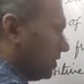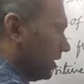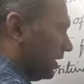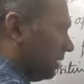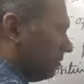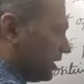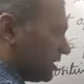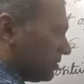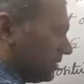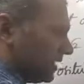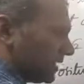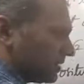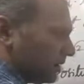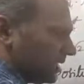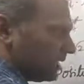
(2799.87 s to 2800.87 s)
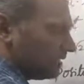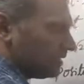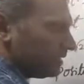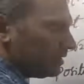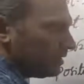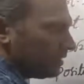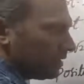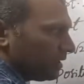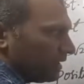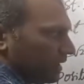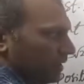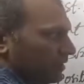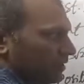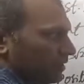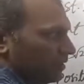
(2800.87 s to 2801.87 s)
A plus b expansion
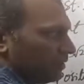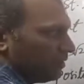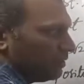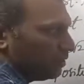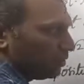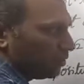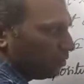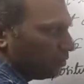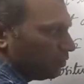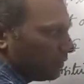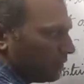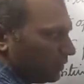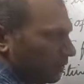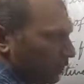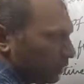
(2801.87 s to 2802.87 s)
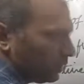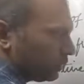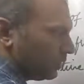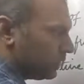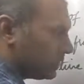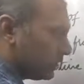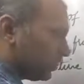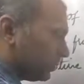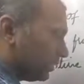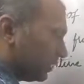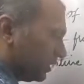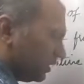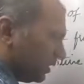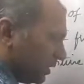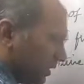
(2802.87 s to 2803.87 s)
and root 2 into root 2 is 2.
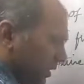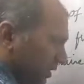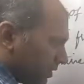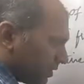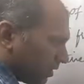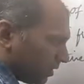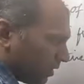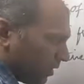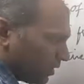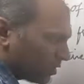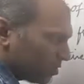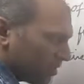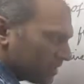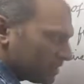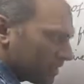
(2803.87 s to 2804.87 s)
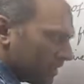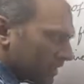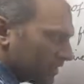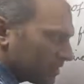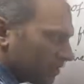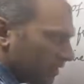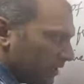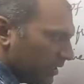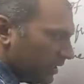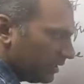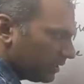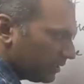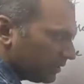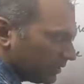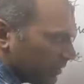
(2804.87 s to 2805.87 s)
So cos plus sin is 1,
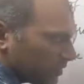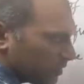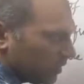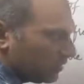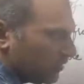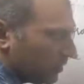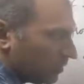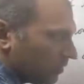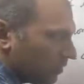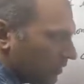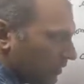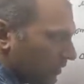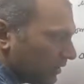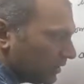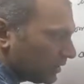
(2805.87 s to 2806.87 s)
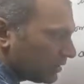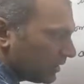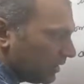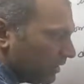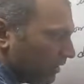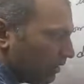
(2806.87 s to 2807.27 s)
right? This one will go on the other side.